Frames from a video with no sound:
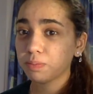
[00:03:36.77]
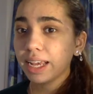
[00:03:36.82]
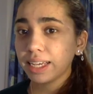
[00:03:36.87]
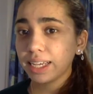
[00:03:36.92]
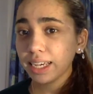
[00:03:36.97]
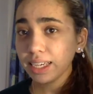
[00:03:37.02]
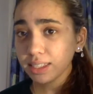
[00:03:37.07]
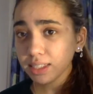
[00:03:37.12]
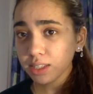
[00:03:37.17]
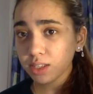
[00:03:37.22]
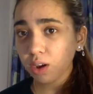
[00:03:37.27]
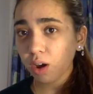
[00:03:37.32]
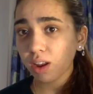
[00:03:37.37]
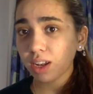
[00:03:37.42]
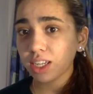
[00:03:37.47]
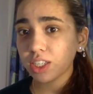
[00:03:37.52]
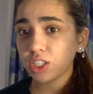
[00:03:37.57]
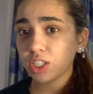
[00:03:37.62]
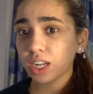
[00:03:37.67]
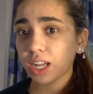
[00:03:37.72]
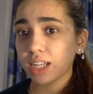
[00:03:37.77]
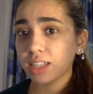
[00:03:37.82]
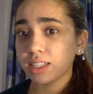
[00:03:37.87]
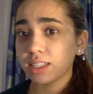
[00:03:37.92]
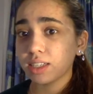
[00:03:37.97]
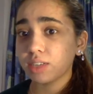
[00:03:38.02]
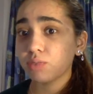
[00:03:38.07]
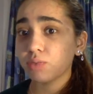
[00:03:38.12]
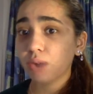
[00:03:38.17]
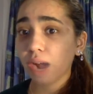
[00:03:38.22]
King's College
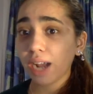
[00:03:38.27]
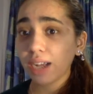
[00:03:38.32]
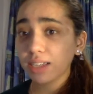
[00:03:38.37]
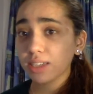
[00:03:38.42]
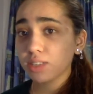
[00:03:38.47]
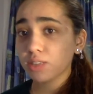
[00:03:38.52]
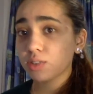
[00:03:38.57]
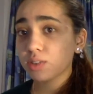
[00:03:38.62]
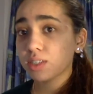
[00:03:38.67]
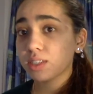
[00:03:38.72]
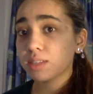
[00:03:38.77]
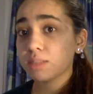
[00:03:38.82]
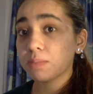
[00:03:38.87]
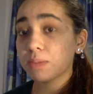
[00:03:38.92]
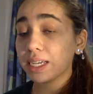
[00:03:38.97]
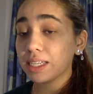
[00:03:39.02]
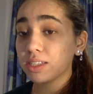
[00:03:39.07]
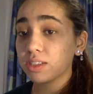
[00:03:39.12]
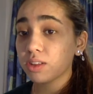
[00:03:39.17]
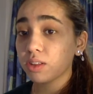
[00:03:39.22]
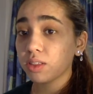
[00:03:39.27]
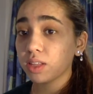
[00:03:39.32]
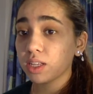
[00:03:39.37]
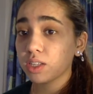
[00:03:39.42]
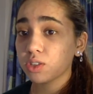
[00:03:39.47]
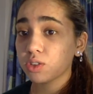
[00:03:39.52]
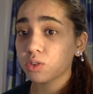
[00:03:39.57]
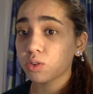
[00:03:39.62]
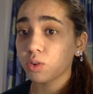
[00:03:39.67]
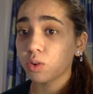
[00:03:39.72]
London ranks students based on their
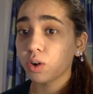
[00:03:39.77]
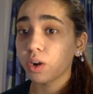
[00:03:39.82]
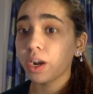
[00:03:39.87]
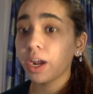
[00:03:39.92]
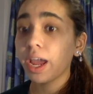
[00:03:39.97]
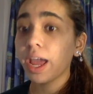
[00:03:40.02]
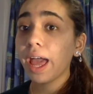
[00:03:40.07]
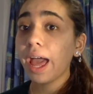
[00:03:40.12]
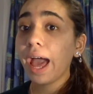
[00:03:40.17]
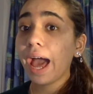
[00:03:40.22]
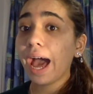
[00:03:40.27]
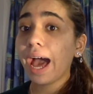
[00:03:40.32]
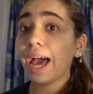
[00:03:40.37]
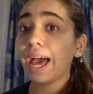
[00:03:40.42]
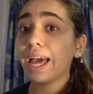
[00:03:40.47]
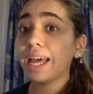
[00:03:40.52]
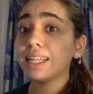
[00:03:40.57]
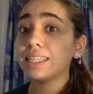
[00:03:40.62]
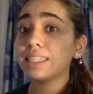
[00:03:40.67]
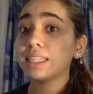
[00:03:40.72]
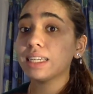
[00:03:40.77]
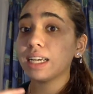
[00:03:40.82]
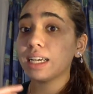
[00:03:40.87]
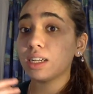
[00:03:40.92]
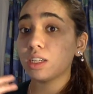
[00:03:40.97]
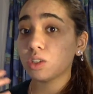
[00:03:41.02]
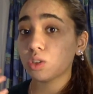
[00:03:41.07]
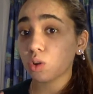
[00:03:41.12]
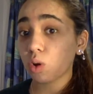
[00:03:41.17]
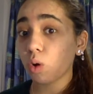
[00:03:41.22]
score, and it
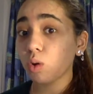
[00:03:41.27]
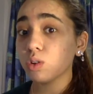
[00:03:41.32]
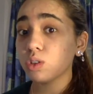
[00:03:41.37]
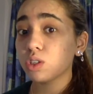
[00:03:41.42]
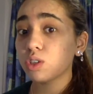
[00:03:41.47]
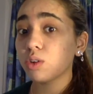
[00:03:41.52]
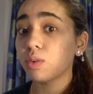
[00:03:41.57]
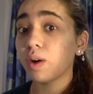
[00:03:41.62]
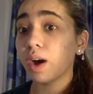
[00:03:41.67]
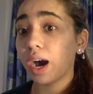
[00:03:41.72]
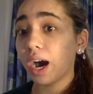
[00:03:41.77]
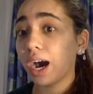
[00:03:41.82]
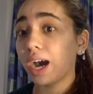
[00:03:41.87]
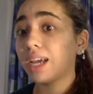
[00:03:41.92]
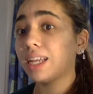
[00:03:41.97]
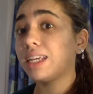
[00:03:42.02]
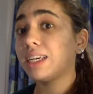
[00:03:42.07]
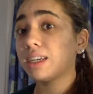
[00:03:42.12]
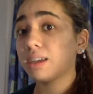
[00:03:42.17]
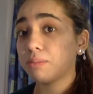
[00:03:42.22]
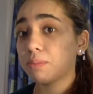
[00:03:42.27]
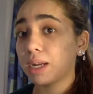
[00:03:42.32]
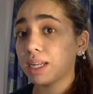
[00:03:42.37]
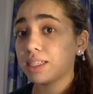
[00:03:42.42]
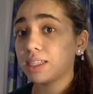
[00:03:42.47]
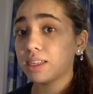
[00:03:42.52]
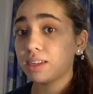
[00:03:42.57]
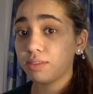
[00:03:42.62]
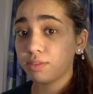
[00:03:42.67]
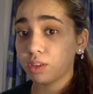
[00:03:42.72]
is also a highly
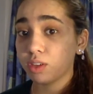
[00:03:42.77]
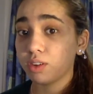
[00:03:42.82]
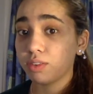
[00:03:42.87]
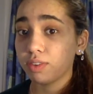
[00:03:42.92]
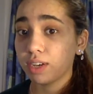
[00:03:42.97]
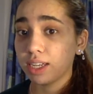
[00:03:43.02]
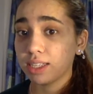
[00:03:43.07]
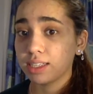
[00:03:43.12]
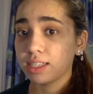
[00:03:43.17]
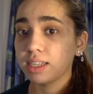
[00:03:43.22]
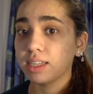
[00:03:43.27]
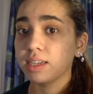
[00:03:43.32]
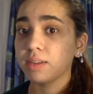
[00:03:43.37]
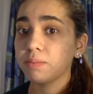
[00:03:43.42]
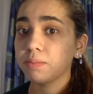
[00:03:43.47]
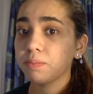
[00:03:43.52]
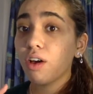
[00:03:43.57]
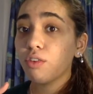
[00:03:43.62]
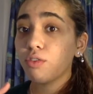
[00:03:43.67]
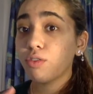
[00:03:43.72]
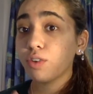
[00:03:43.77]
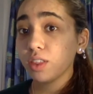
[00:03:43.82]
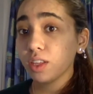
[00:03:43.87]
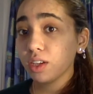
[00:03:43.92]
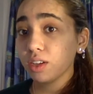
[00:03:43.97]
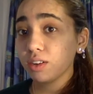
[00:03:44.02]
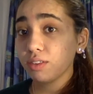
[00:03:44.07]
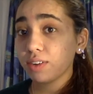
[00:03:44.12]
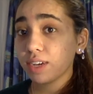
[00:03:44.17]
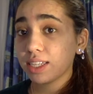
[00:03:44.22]
competitive university. For the
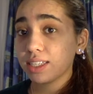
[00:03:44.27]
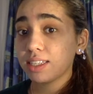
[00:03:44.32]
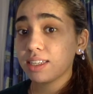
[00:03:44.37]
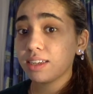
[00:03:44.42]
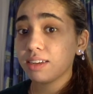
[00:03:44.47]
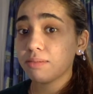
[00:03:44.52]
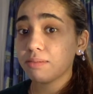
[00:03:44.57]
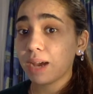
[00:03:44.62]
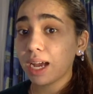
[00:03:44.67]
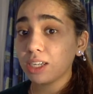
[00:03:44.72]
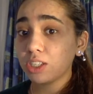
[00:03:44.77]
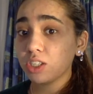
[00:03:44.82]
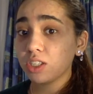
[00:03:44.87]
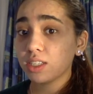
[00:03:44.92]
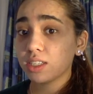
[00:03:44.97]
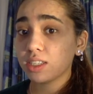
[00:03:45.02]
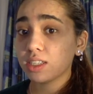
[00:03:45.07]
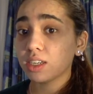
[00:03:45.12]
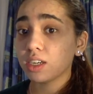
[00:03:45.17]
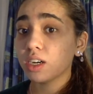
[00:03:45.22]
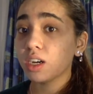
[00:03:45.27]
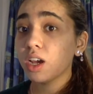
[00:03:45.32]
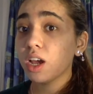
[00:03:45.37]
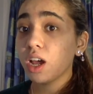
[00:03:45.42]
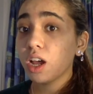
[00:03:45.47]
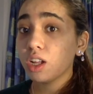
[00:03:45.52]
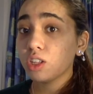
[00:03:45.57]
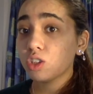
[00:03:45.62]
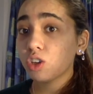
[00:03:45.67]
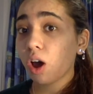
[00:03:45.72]
University of Manchester,
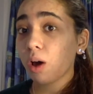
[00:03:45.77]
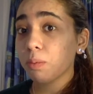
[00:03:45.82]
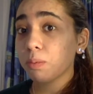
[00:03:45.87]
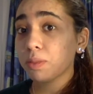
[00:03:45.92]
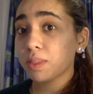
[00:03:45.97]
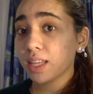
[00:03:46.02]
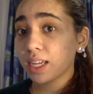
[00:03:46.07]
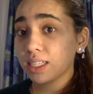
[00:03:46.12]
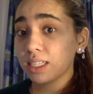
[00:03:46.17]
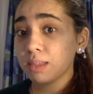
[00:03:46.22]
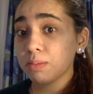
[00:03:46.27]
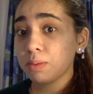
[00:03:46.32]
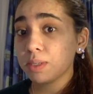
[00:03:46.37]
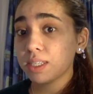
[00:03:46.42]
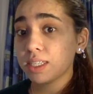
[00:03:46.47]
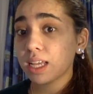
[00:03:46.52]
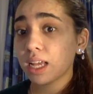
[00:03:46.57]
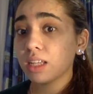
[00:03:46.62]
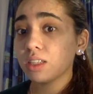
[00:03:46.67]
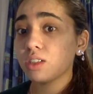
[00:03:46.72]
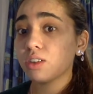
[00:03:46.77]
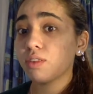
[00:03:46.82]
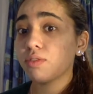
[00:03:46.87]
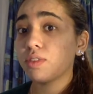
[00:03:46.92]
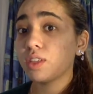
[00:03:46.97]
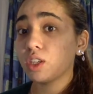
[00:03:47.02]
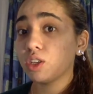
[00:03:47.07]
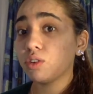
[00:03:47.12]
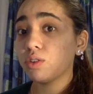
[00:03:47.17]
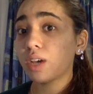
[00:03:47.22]
top 30% of
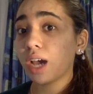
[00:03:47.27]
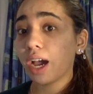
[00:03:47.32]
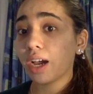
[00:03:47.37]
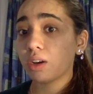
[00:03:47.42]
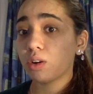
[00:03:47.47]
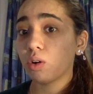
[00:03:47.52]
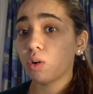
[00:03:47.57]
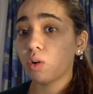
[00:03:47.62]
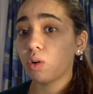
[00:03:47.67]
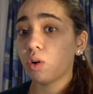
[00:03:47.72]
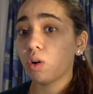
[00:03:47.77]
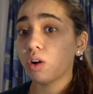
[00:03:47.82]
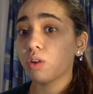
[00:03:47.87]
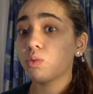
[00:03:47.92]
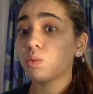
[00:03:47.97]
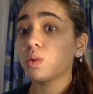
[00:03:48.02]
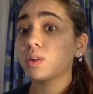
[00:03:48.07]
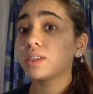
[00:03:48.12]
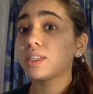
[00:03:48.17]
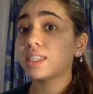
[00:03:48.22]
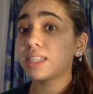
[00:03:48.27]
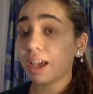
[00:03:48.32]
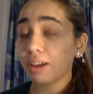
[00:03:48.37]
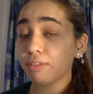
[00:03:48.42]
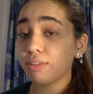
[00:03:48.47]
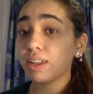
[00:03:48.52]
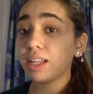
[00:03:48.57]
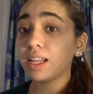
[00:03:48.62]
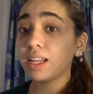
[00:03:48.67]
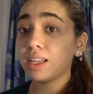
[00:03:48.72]
the UCAT cohort will
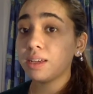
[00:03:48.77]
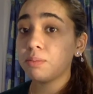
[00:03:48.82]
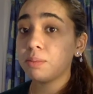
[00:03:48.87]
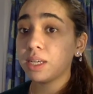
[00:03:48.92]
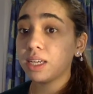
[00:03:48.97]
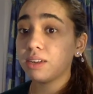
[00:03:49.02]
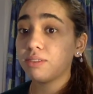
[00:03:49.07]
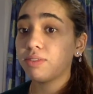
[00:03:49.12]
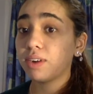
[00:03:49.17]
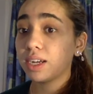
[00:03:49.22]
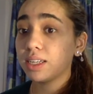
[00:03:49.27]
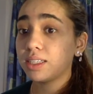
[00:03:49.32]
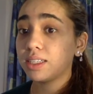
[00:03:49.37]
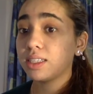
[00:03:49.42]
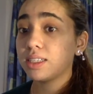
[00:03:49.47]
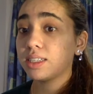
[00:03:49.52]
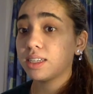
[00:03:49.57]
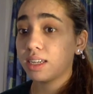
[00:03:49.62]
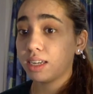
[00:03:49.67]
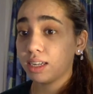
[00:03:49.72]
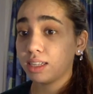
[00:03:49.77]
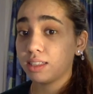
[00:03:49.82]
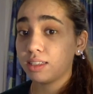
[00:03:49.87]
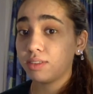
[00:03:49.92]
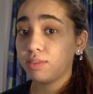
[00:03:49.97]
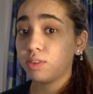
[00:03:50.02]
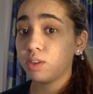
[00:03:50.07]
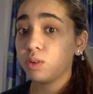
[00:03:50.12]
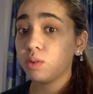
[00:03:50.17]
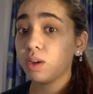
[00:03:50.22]
definitely be invited to an
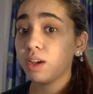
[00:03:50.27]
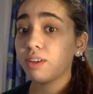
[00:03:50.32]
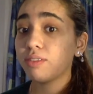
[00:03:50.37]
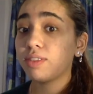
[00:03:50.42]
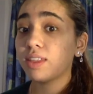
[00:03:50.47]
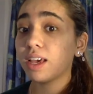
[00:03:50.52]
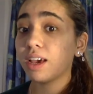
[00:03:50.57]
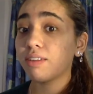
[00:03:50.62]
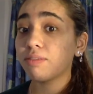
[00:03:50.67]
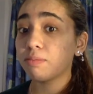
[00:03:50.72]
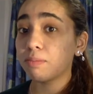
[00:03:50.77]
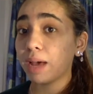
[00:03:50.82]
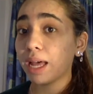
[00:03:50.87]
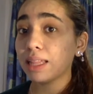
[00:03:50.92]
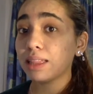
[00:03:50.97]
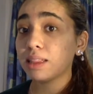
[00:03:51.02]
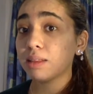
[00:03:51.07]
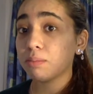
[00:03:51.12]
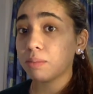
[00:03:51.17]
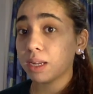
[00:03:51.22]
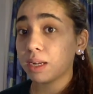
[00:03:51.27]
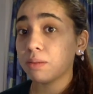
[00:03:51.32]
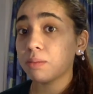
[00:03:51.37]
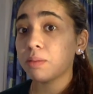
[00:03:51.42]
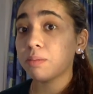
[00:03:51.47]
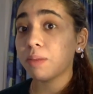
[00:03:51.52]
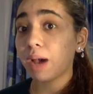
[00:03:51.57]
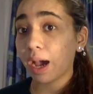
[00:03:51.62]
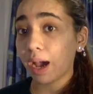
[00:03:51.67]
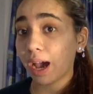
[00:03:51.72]
interview if they have met the
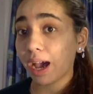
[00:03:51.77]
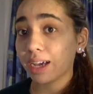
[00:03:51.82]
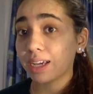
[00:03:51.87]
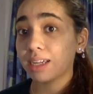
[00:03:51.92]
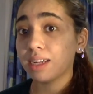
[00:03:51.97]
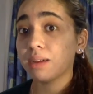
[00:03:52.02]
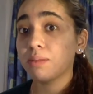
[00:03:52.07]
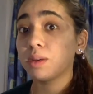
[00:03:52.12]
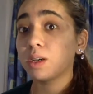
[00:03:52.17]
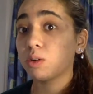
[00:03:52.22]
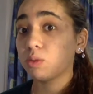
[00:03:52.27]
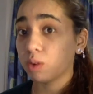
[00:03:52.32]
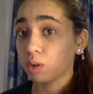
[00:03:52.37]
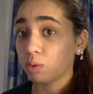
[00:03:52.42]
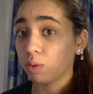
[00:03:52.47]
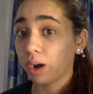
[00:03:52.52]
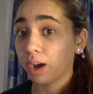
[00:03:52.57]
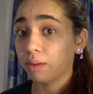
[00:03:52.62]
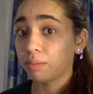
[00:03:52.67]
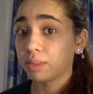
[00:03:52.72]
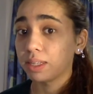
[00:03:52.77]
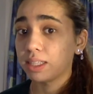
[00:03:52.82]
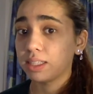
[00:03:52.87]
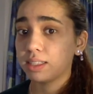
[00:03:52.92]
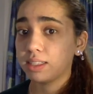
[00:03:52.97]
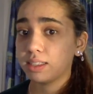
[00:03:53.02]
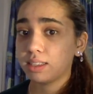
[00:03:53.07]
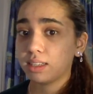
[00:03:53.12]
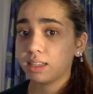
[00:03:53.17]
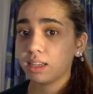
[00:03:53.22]
minimum academic
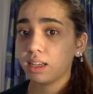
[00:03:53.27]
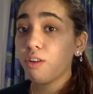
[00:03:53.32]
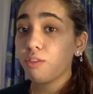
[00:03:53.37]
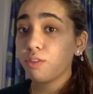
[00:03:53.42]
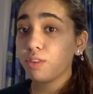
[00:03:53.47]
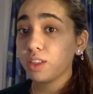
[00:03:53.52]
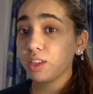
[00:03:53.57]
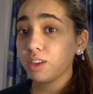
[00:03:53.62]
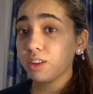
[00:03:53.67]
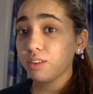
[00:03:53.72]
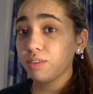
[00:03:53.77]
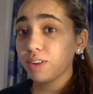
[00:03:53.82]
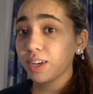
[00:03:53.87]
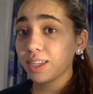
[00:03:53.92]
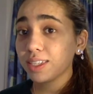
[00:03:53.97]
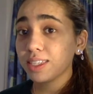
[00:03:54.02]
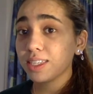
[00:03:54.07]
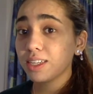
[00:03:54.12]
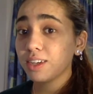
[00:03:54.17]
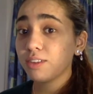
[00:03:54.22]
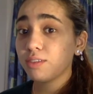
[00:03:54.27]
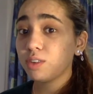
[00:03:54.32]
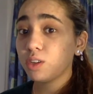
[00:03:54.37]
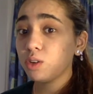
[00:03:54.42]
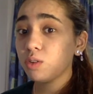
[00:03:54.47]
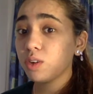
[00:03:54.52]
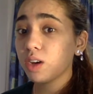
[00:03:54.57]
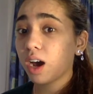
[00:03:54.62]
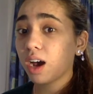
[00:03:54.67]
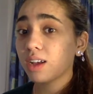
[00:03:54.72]
requirements. For the University of
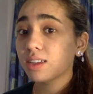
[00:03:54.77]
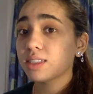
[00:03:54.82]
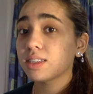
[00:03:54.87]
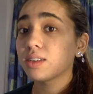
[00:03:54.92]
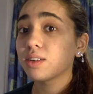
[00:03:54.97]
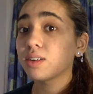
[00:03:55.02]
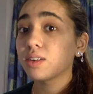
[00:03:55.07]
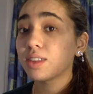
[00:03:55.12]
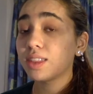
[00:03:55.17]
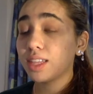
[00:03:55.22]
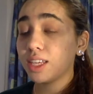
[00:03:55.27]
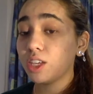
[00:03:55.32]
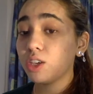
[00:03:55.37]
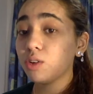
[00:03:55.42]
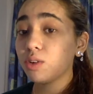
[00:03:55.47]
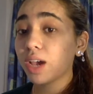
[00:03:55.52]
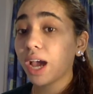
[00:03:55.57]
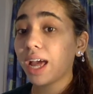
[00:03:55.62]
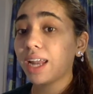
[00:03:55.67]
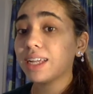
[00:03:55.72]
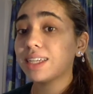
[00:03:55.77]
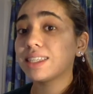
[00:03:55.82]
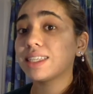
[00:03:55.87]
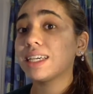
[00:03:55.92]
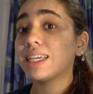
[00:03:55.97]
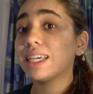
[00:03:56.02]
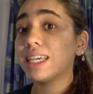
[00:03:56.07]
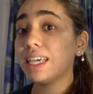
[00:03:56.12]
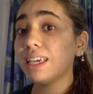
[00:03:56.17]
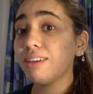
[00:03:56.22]
Newcastle, the UCAT is a
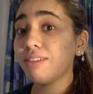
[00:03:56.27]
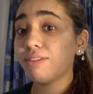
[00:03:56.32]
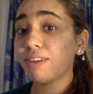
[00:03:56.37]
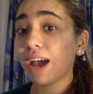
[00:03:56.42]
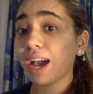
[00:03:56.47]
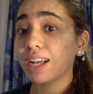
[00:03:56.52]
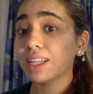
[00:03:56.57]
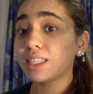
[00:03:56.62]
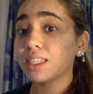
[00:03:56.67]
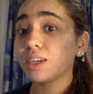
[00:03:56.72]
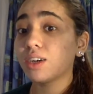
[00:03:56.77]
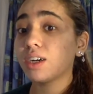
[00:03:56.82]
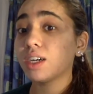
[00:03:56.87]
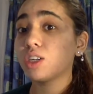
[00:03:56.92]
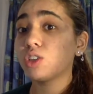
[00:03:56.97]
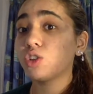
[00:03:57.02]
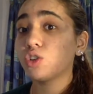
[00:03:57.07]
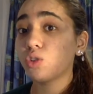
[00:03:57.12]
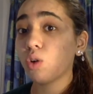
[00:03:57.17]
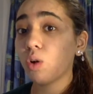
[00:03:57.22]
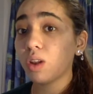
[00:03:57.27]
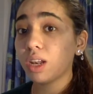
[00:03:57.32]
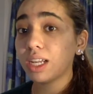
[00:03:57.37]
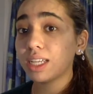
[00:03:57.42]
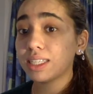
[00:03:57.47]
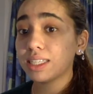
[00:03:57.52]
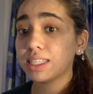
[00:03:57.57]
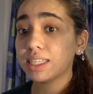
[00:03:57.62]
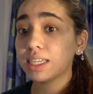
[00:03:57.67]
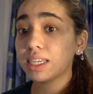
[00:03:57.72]
key factor in
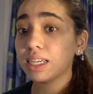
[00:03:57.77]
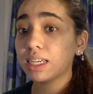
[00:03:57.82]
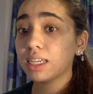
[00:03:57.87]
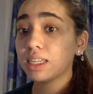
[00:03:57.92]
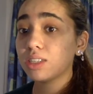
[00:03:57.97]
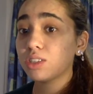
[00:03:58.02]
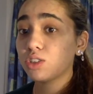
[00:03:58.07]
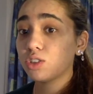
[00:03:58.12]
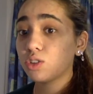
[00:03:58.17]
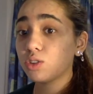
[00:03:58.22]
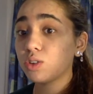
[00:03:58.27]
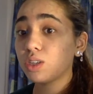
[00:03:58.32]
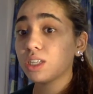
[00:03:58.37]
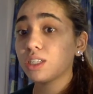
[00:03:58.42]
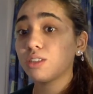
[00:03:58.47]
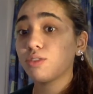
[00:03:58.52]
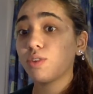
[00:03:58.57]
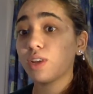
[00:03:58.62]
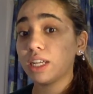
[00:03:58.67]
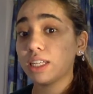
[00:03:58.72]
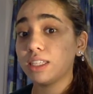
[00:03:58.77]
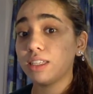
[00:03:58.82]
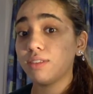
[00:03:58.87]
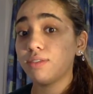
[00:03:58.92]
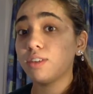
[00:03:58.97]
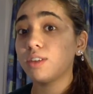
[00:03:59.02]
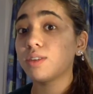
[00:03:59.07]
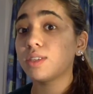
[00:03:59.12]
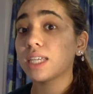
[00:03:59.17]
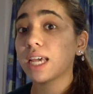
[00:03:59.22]
shortlisting students for
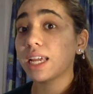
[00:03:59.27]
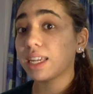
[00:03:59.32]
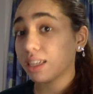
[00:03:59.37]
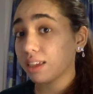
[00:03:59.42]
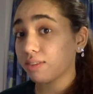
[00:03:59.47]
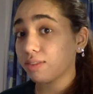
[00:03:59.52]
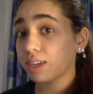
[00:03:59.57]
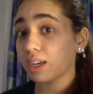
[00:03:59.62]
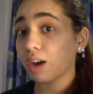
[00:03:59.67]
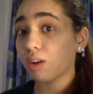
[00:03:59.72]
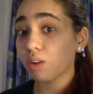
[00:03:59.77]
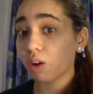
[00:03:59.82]
interviews and giving out